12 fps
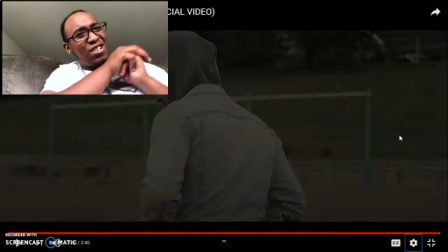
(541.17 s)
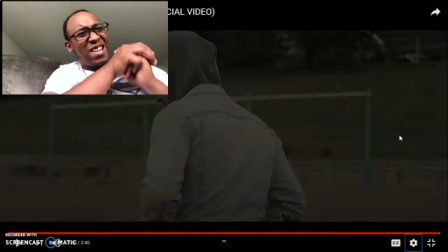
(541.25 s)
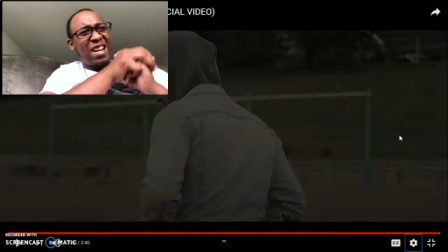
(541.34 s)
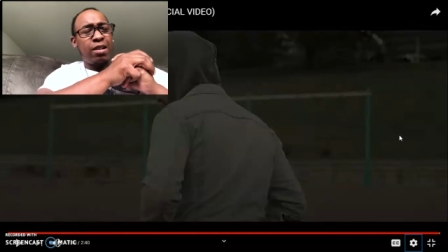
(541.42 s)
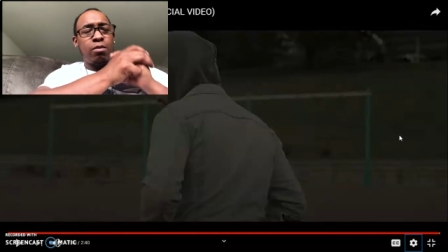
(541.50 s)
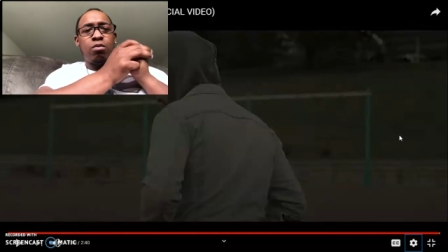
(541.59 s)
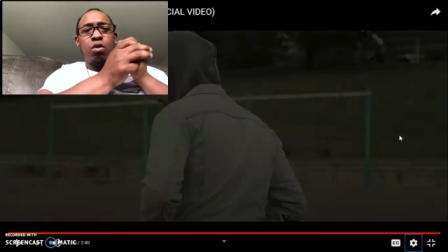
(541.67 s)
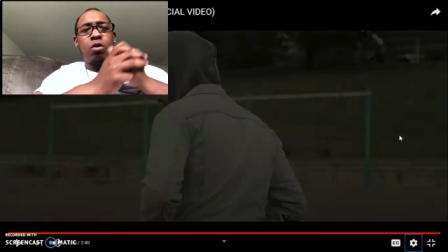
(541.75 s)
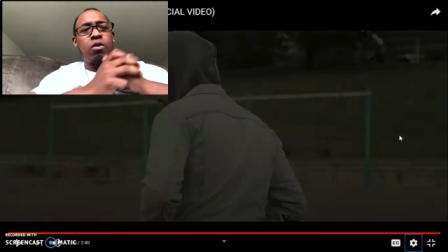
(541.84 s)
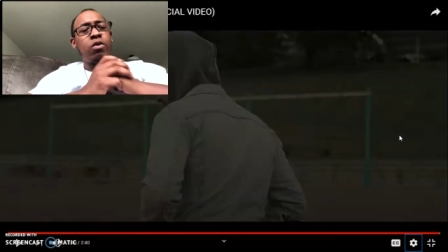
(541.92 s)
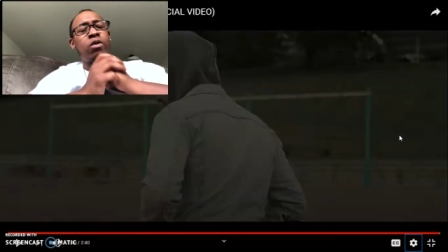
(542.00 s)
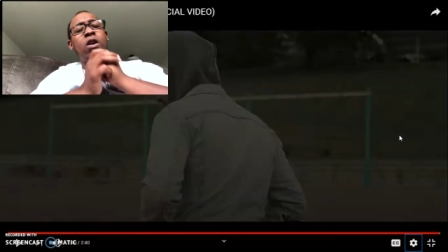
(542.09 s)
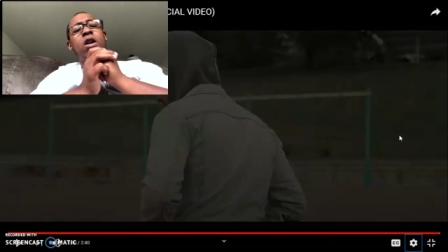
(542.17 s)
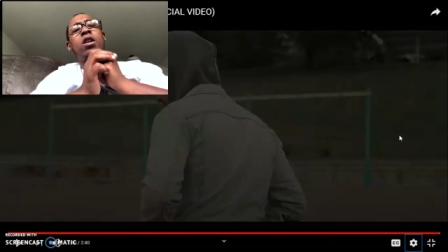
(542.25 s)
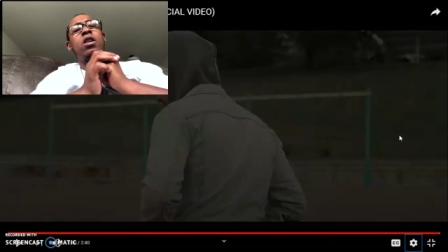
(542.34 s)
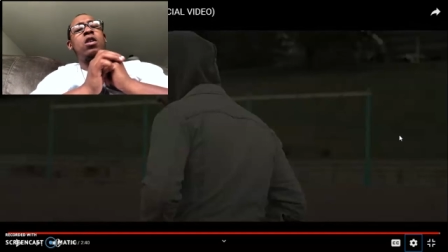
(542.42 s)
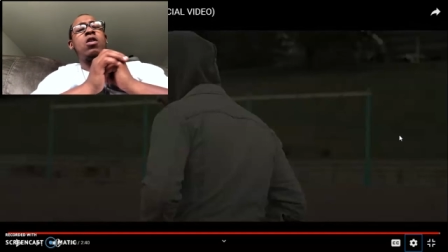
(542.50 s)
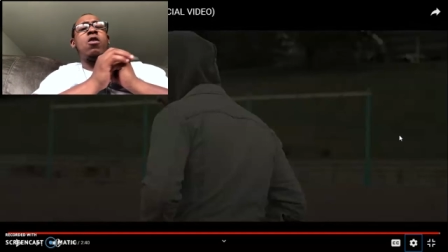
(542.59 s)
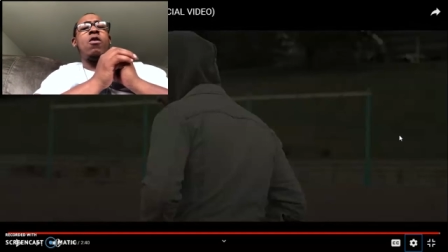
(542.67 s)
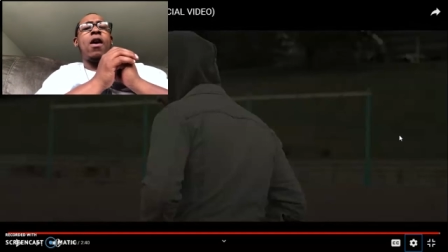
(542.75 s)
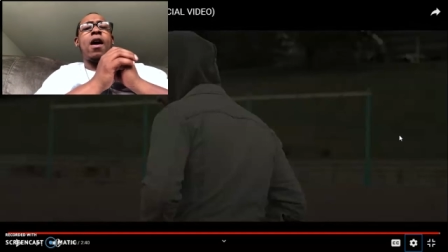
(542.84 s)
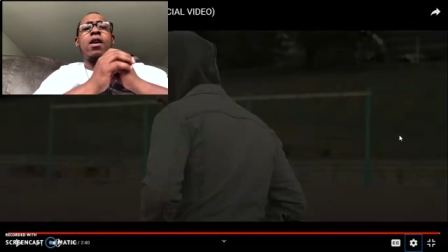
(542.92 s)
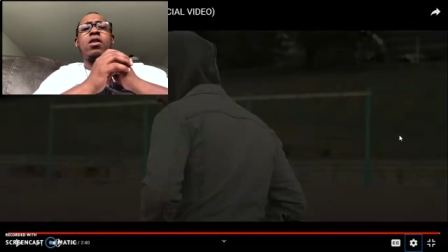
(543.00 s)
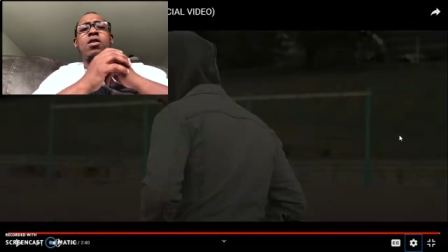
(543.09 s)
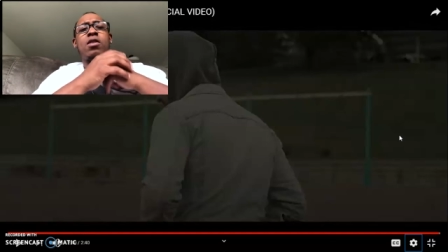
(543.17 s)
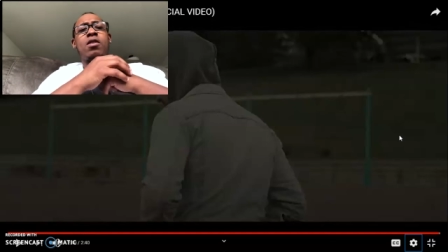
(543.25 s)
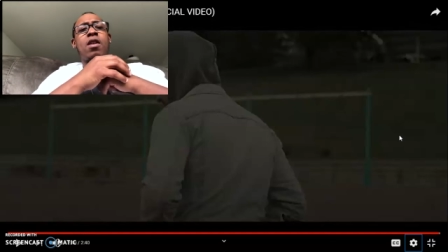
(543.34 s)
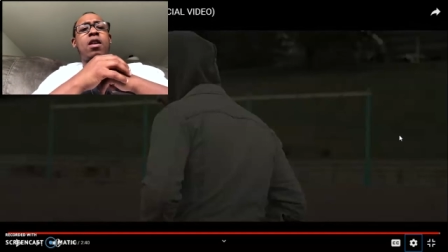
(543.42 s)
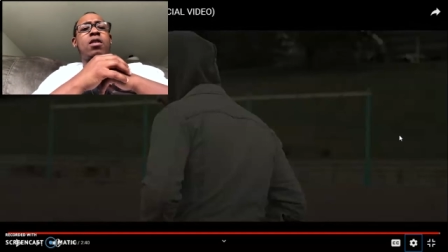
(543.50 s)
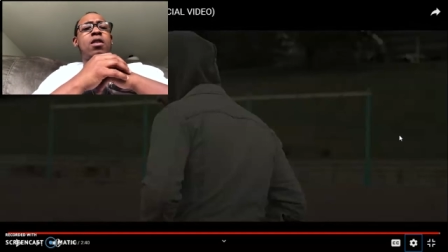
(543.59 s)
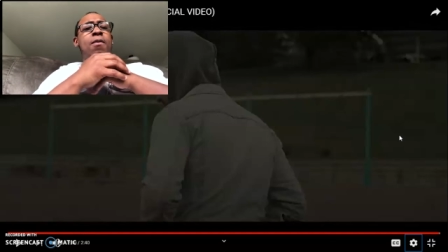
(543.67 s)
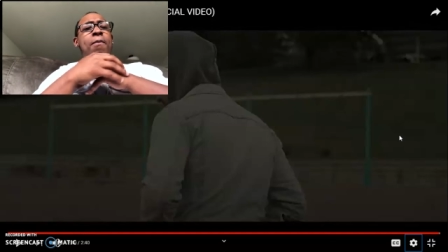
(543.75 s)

just have to move. You know, had to had to